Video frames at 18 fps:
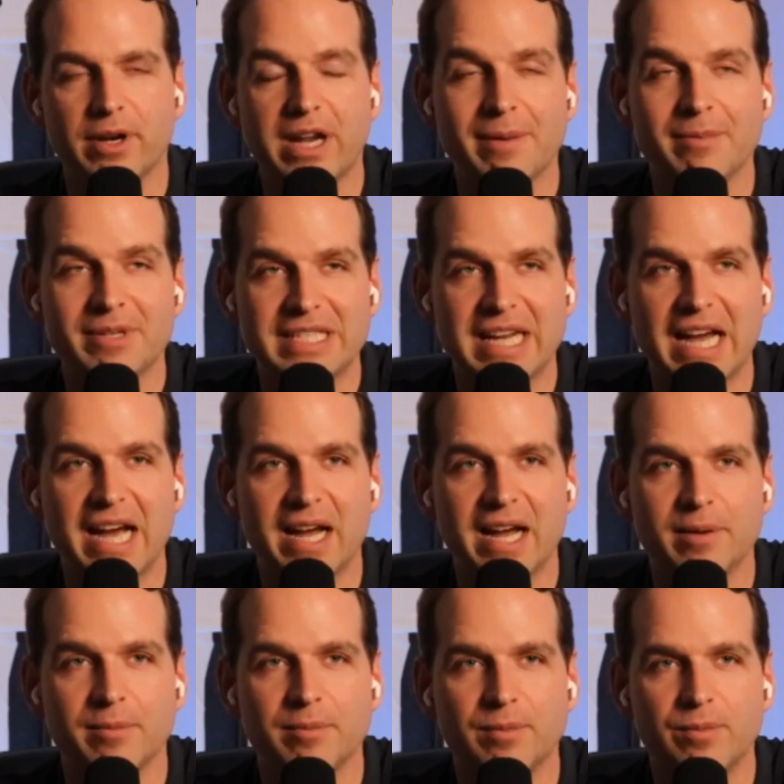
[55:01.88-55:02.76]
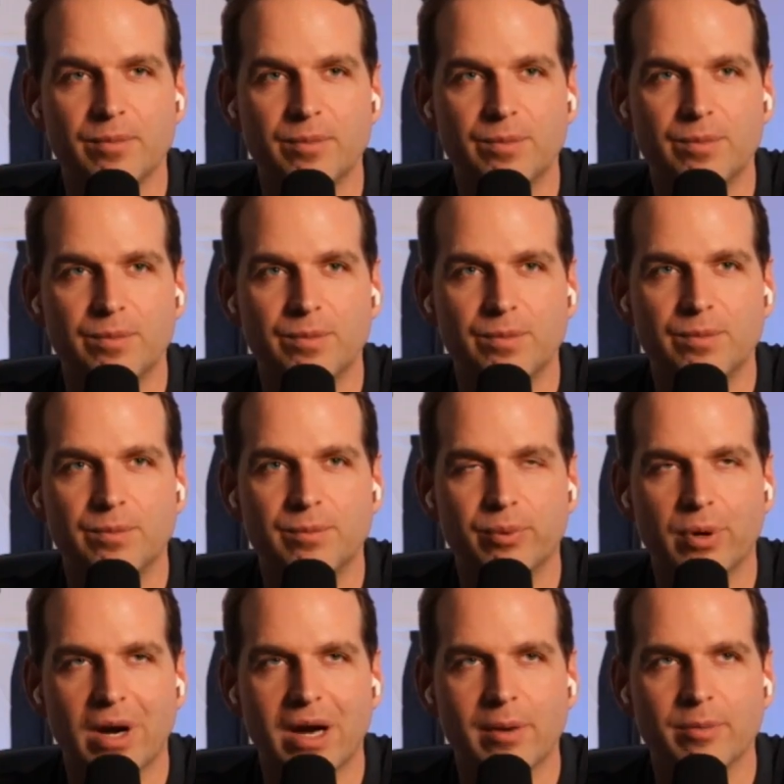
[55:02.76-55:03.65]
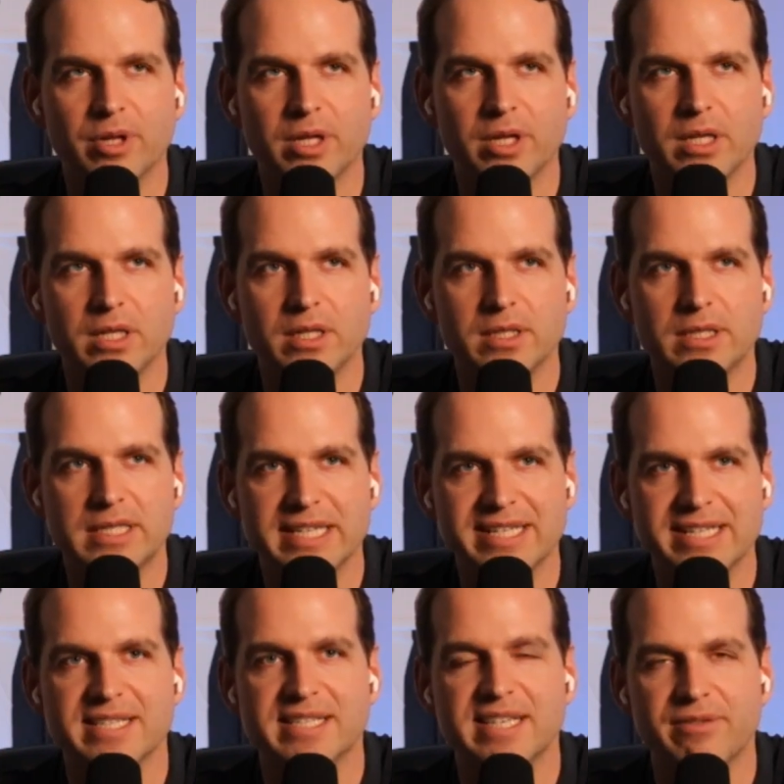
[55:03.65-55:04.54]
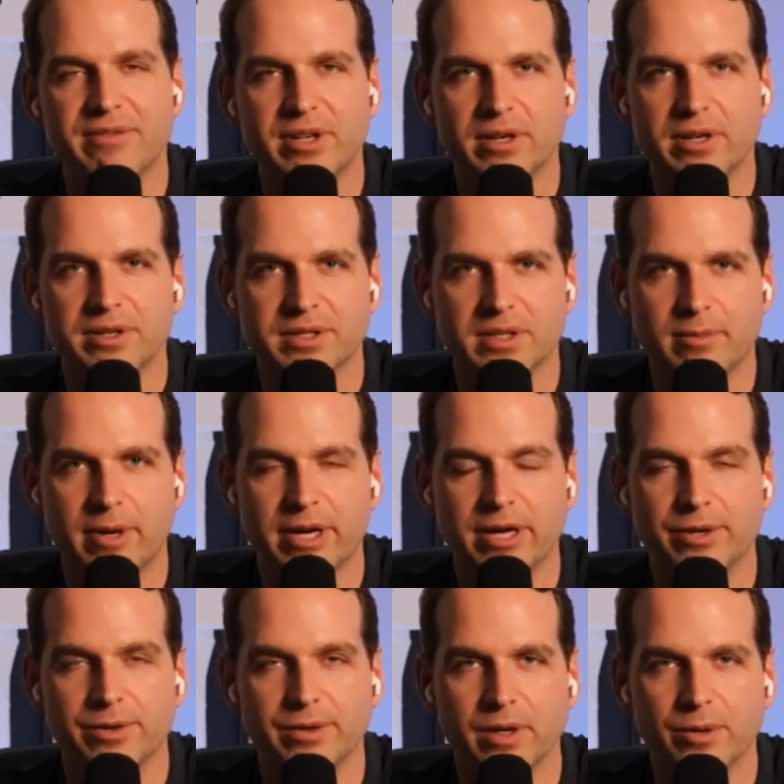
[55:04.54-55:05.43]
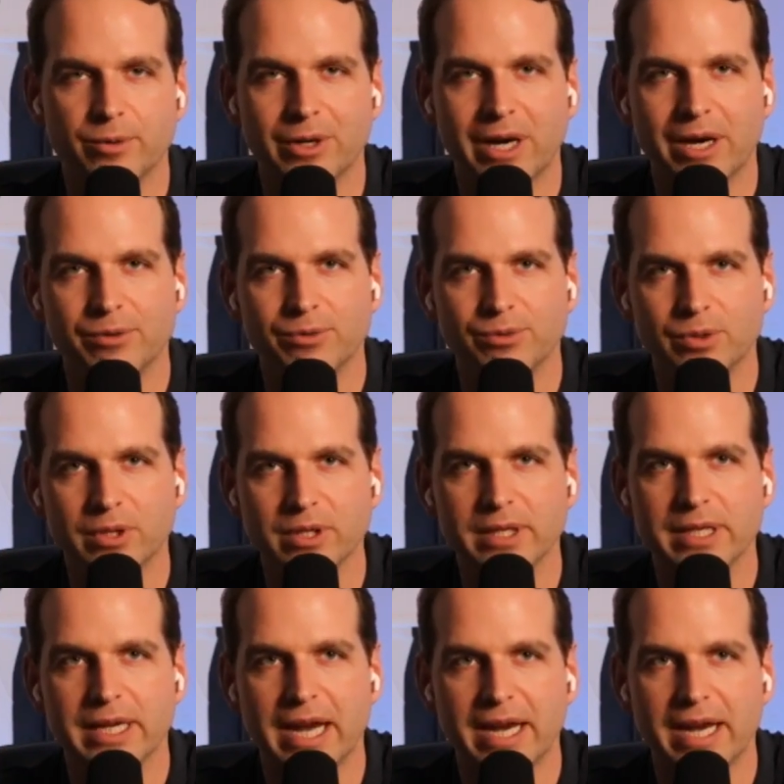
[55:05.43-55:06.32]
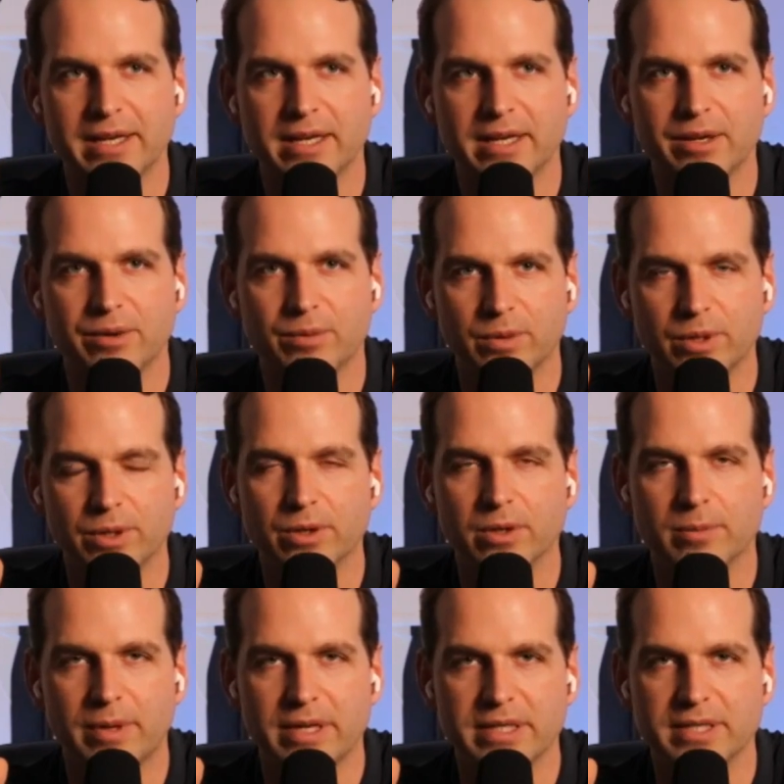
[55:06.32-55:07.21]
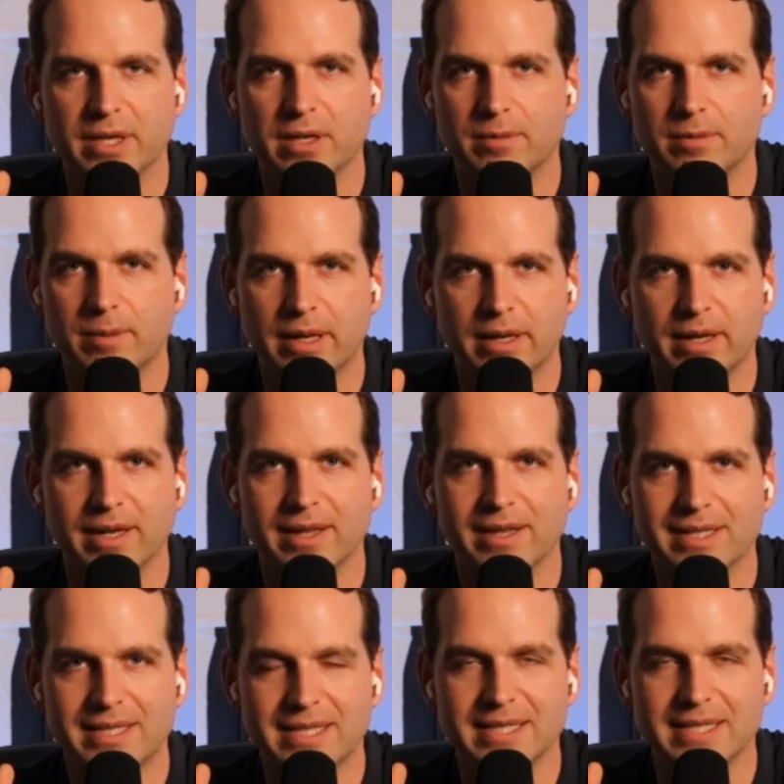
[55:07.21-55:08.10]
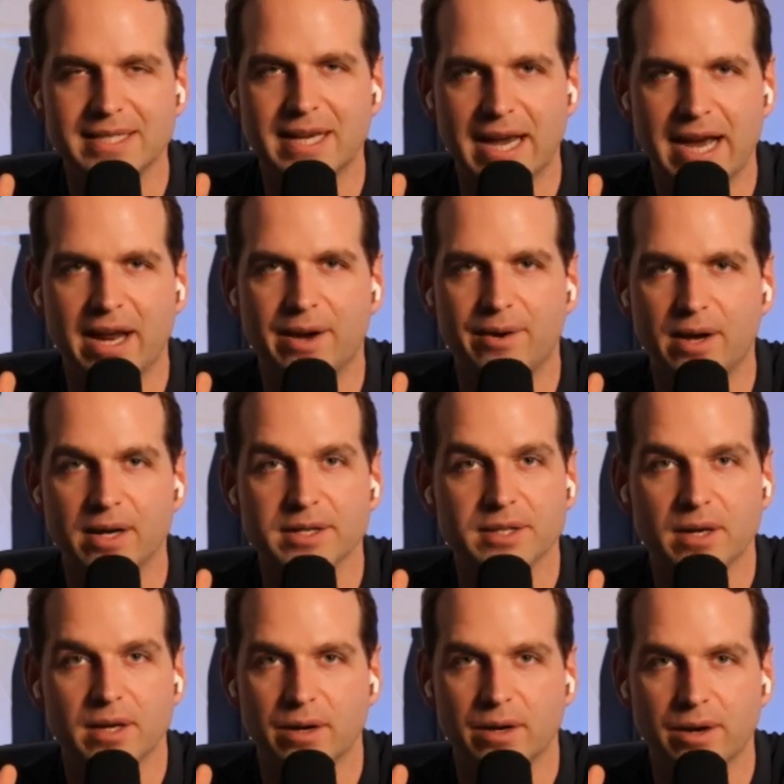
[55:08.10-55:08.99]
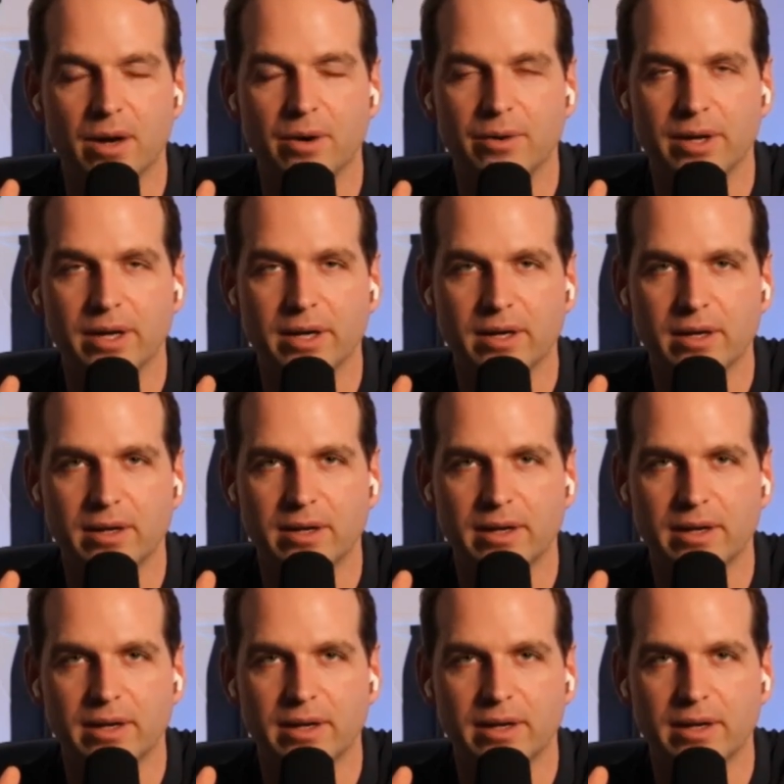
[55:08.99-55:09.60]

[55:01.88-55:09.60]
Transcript: a time probably 6 to 7 years into my career where I really had to get real with myself about like, this is not how I saw it going.